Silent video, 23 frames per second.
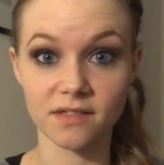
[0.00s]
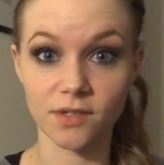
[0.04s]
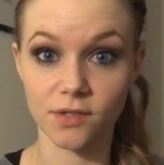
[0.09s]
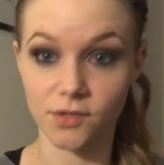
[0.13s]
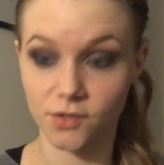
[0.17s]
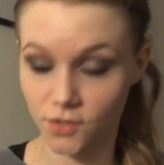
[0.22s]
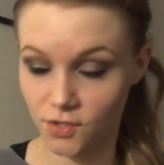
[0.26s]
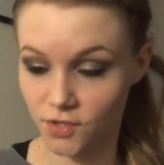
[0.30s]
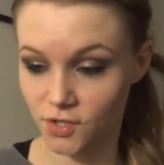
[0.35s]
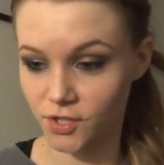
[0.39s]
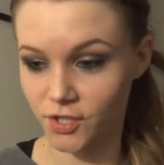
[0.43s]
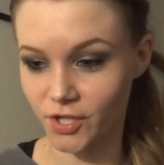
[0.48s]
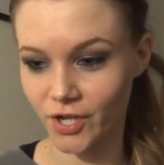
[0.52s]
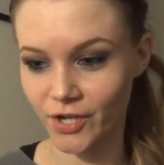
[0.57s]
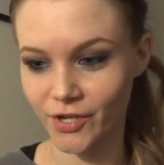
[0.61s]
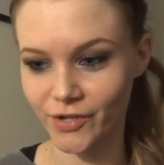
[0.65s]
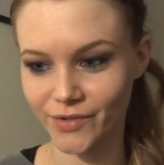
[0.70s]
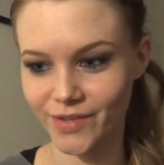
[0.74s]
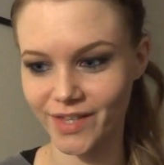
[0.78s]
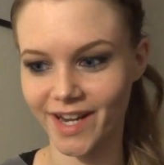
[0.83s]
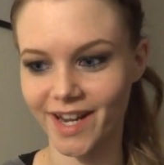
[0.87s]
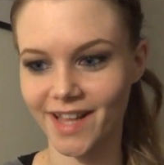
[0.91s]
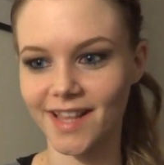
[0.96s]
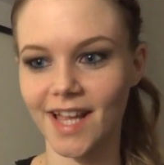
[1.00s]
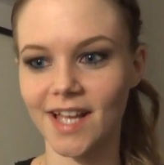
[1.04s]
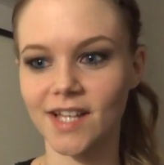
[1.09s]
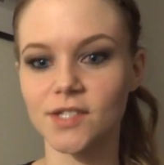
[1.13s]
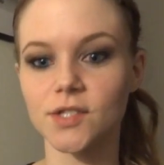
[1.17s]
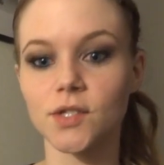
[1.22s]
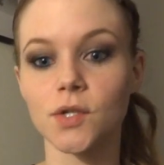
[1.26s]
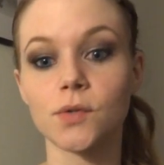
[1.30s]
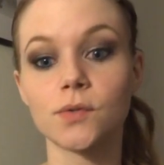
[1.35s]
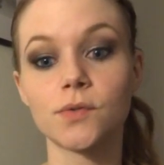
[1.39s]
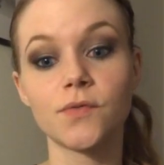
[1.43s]
Those are the two that I like.
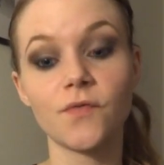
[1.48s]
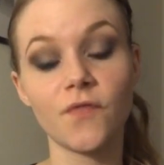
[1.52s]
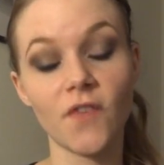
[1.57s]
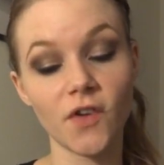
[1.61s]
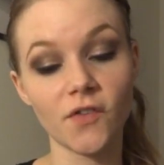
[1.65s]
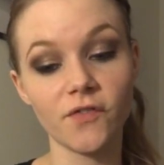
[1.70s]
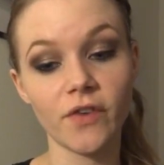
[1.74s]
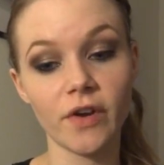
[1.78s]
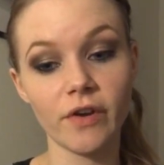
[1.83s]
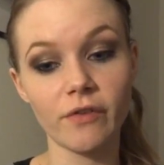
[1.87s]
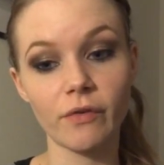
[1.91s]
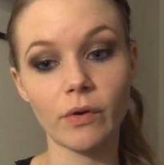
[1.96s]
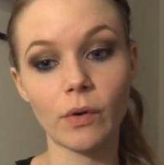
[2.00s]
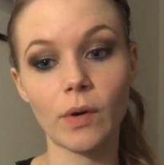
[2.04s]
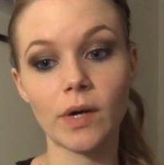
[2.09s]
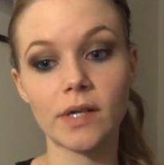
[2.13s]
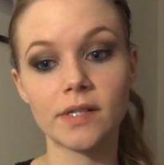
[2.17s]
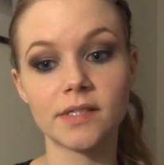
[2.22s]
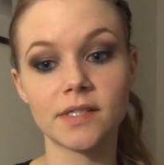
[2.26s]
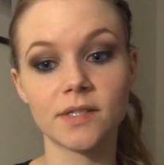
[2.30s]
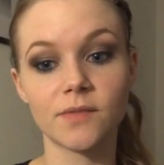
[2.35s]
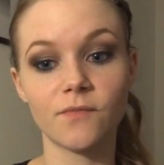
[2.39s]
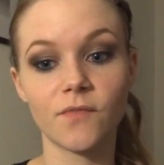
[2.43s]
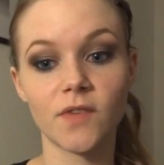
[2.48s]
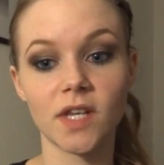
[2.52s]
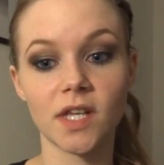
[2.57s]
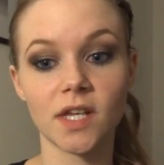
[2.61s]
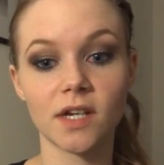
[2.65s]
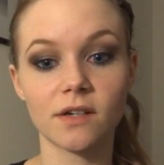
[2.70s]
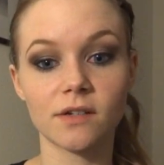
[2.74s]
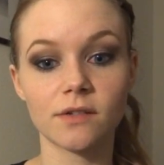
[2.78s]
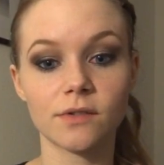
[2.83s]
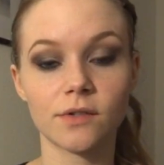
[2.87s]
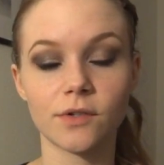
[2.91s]
So feel free to request some
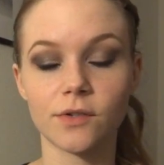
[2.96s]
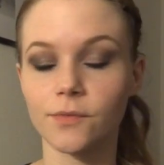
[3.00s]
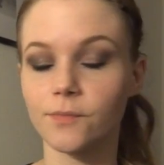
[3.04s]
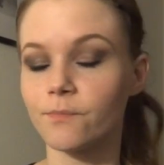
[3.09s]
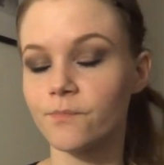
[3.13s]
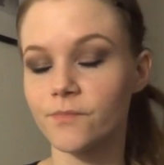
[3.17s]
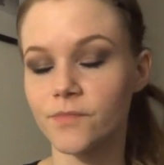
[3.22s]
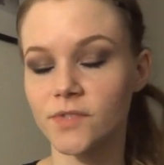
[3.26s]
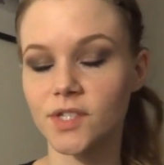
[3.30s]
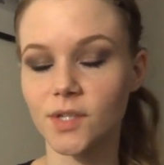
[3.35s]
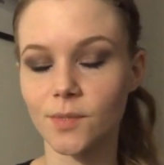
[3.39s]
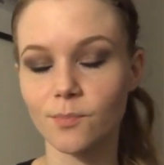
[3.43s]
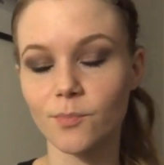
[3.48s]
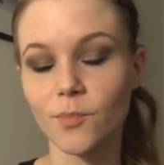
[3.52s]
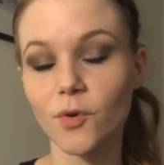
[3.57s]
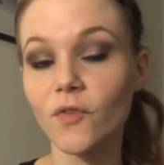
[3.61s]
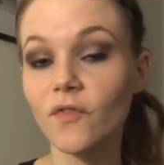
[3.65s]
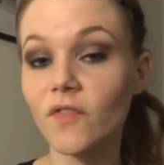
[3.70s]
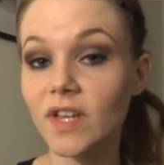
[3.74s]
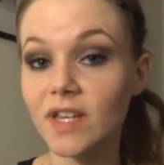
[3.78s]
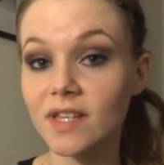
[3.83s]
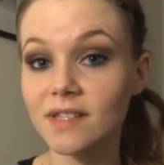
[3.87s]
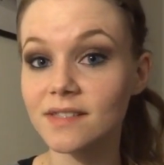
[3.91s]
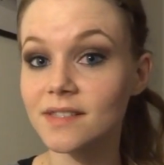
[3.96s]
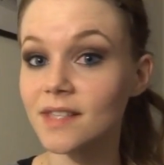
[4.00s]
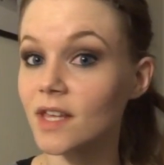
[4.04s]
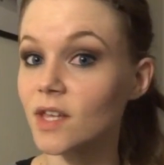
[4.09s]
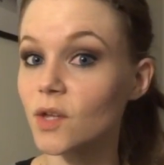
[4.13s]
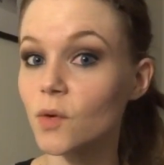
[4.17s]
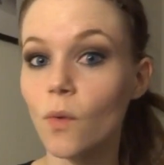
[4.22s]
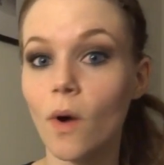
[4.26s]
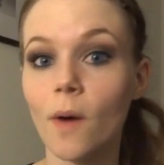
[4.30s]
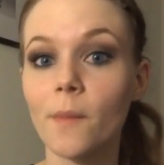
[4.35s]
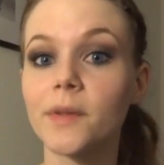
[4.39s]
video or some movies
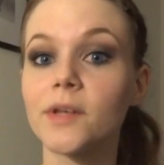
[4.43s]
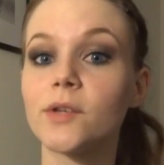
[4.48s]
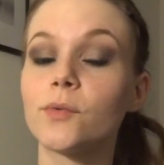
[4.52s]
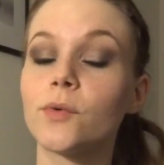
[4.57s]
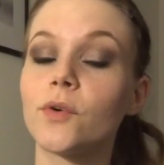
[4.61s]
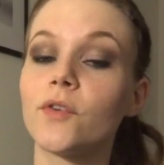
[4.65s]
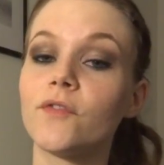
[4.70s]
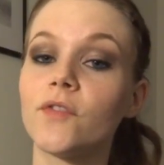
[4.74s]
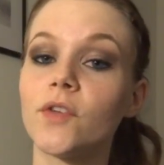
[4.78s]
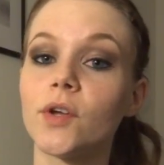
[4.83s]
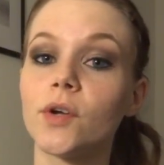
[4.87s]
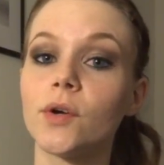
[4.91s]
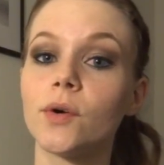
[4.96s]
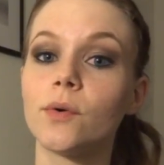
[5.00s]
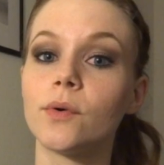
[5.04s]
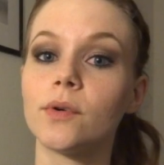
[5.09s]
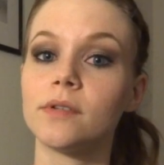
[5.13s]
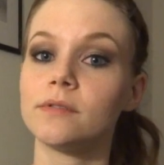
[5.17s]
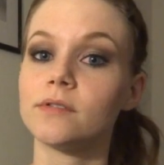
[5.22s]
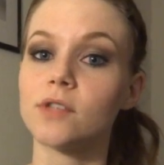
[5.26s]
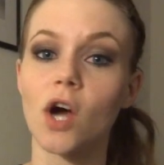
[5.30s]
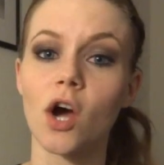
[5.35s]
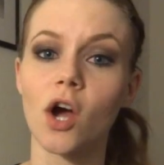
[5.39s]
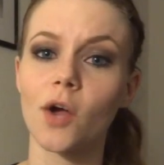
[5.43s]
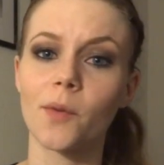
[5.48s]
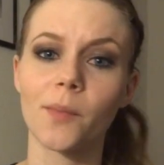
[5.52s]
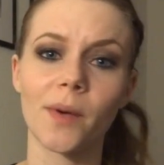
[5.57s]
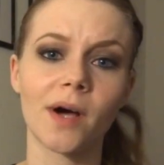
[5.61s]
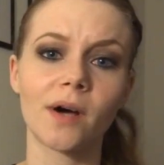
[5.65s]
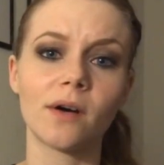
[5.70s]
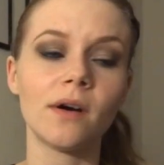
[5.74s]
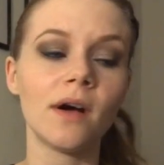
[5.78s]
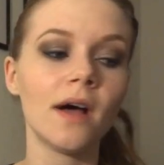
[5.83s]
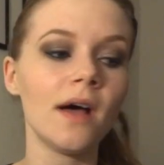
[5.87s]
that you want me to review and talk
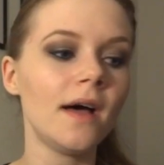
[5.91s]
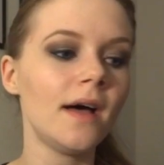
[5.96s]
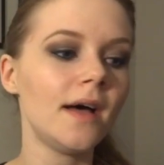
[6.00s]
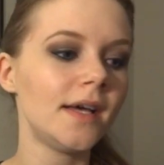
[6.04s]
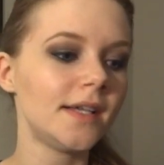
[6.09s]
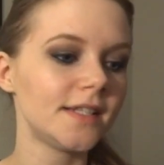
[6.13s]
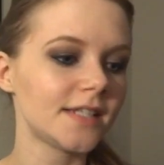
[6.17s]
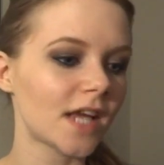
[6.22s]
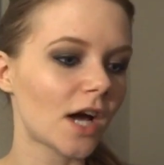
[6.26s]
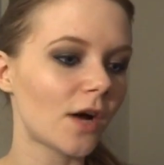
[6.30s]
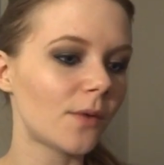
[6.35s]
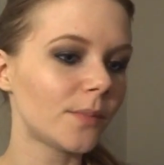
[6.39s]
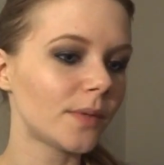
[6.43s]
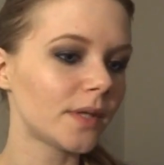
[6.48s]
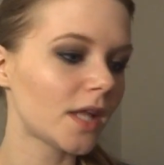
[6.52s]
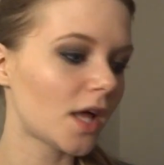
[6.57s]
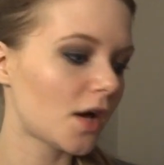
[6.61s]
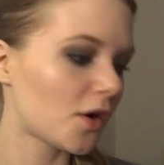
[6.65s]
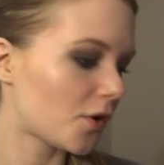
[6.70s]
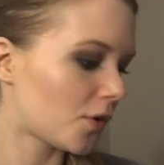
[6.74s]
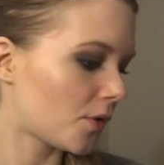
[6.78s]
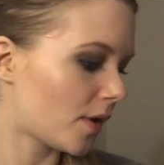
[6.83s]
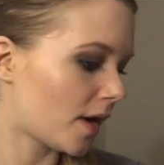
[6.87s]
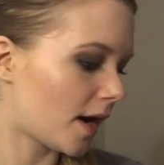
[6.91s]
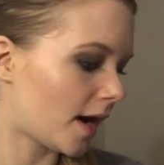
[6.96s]
about down below.